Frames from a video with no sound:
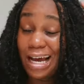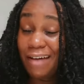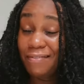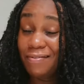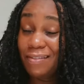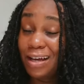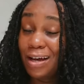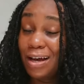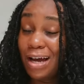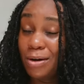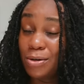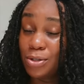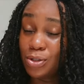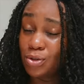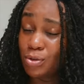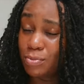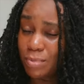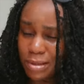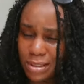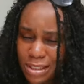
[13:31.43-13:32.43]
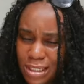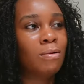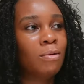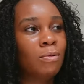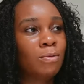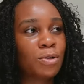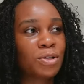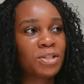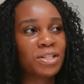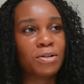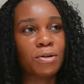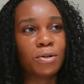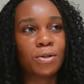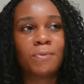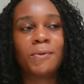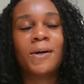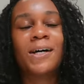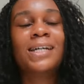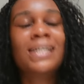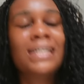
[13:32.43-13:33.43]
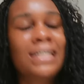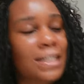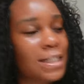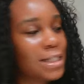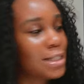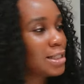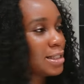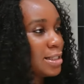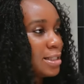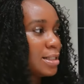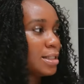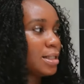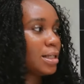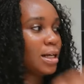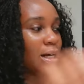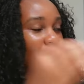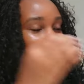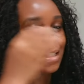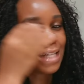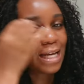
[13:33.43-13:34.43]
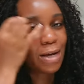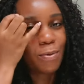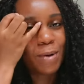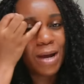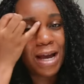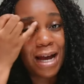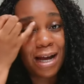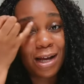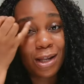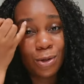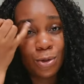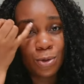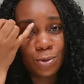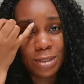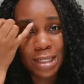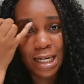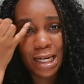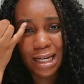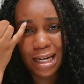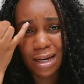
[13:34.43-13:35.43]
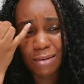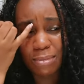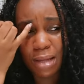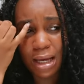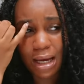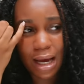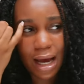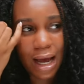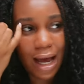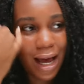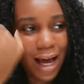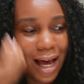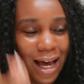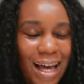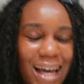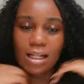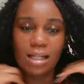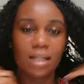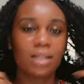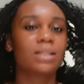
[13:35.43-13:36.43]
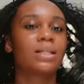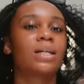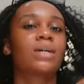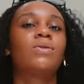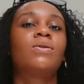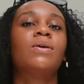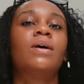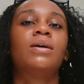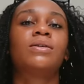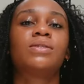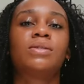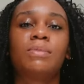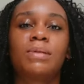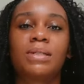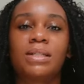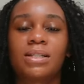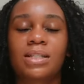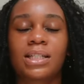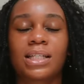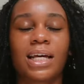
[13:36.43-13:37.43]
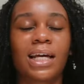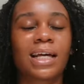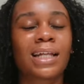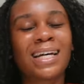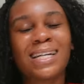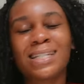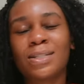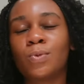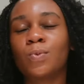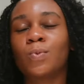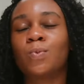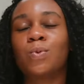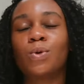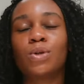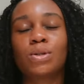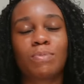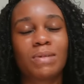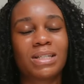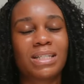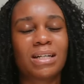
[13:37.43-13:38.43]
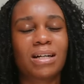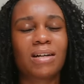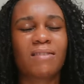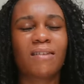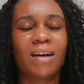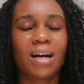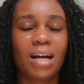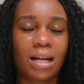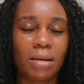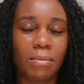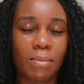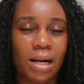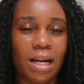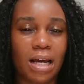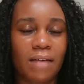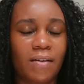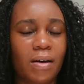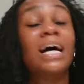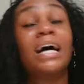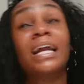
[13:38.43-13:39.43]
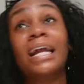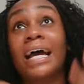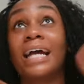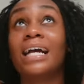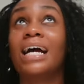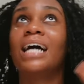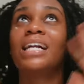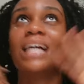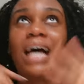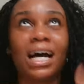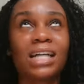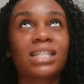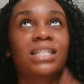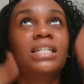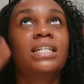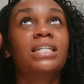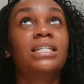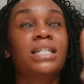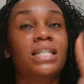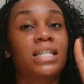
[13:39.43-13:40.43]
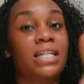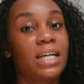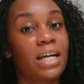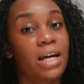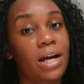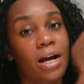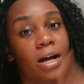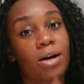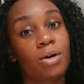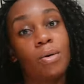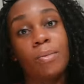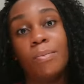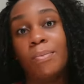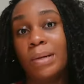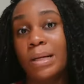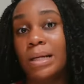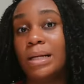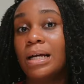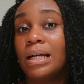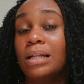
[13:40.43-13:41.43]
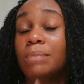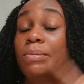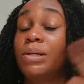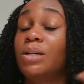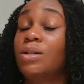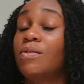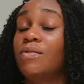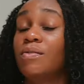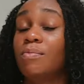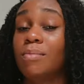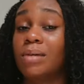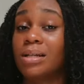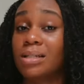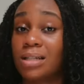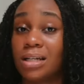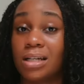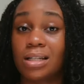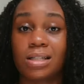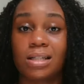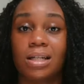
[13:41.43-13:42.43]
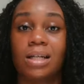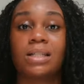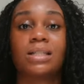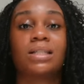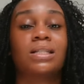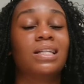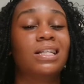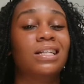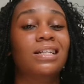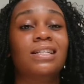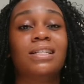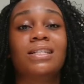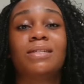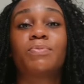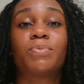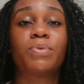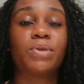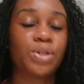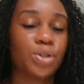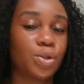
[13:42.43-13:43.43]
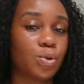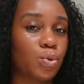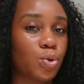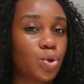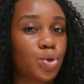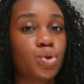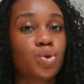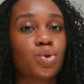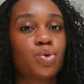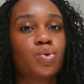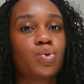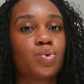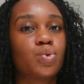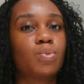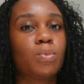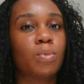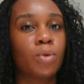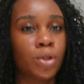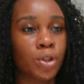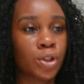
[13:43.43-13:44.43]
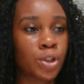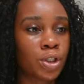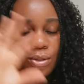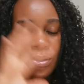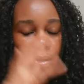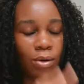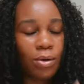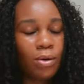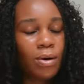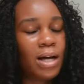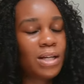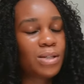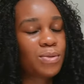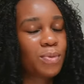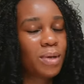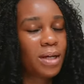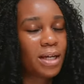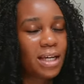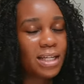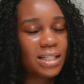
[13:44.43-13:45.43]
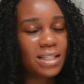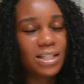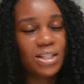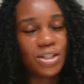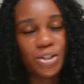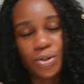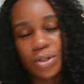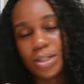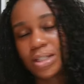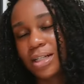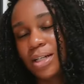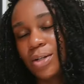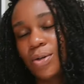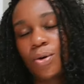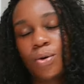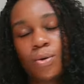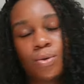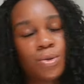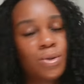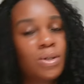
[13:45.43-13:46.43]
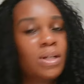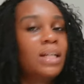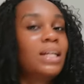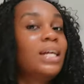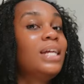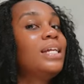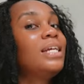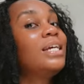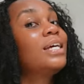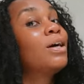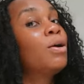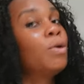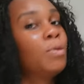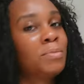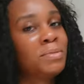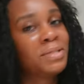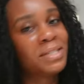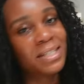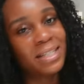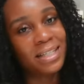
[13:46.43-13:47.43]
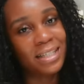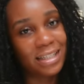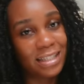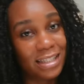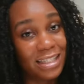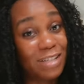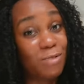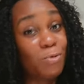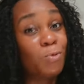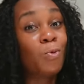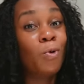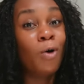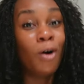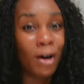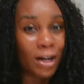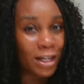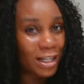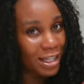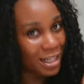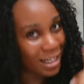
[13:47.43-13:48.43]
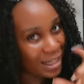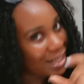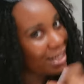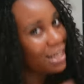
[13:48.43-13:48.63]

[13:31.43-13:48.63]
After I was done, myself, my mom just got up and hissed. I started wearing her clothes with anger. I'm like, ah. And I was like, oh, how was your massage? She's like, that's the worst massage I've had in my life. And I actually did hear her complain at the beginning of the massage that the lady's pressure was too much. So as we're getting dressed and all, so the lady comes in, the one